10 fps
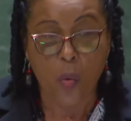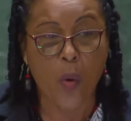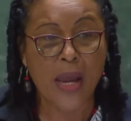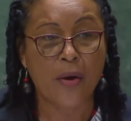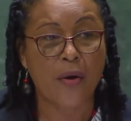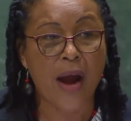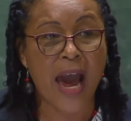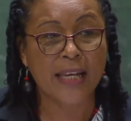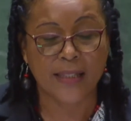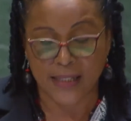When
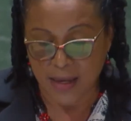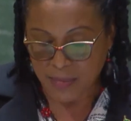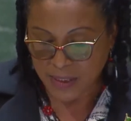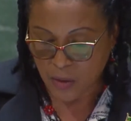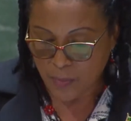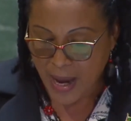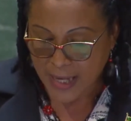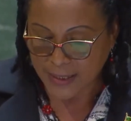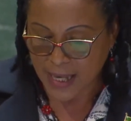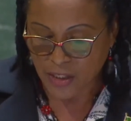right seems to
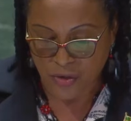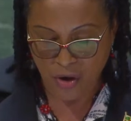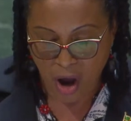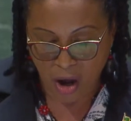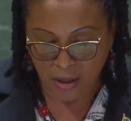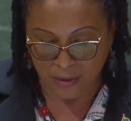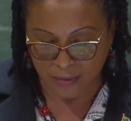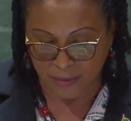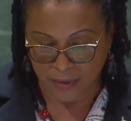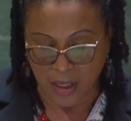pass as
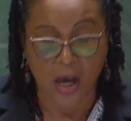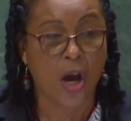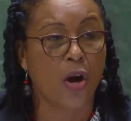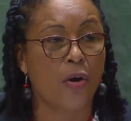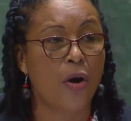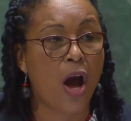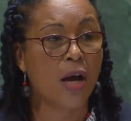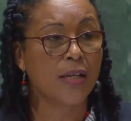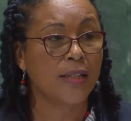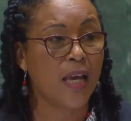wrong,
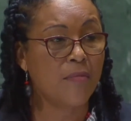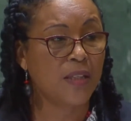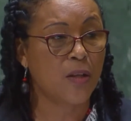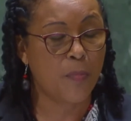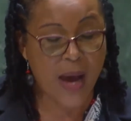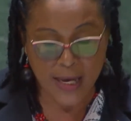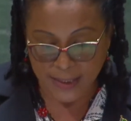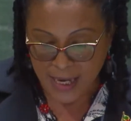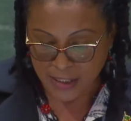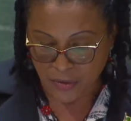wrong seems to
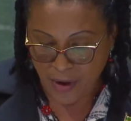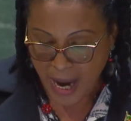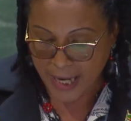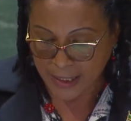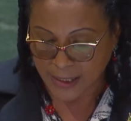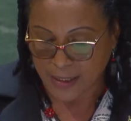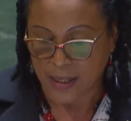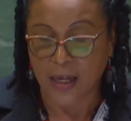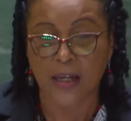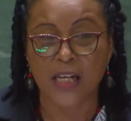pass as right,
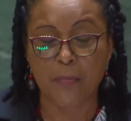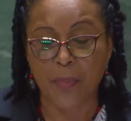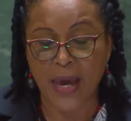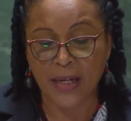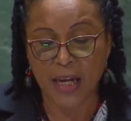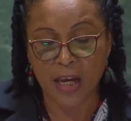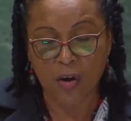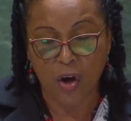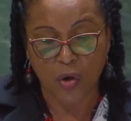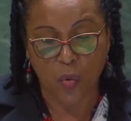depending
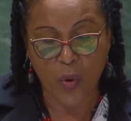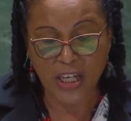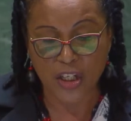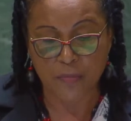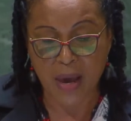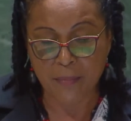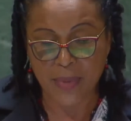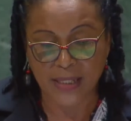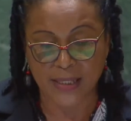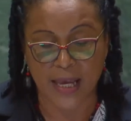on which
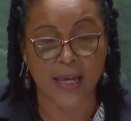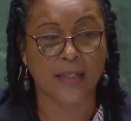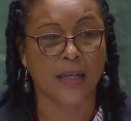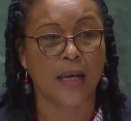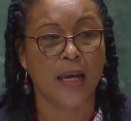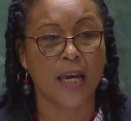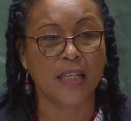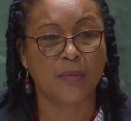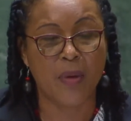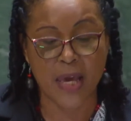member state
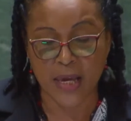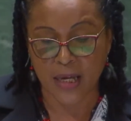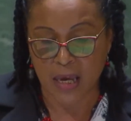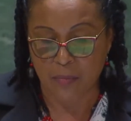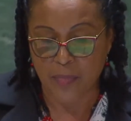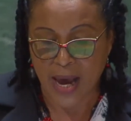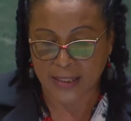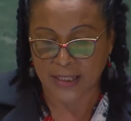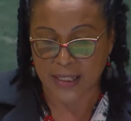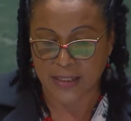is being
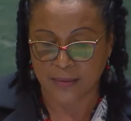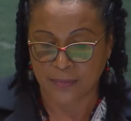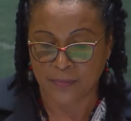impacted.